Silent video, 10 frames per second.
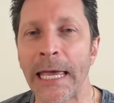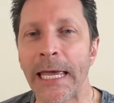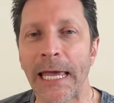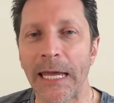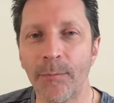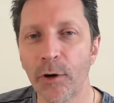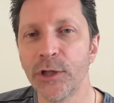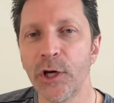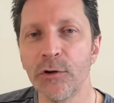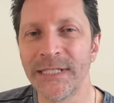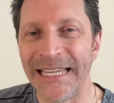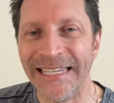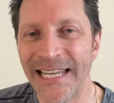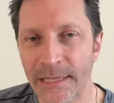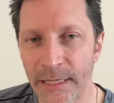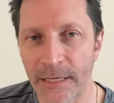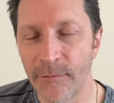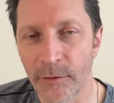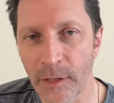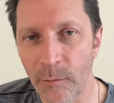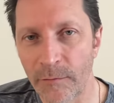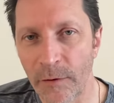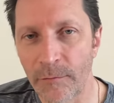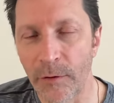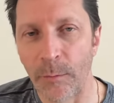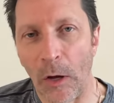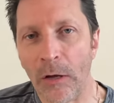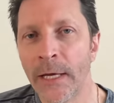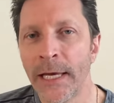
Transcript: He produced nothing for Louisville football.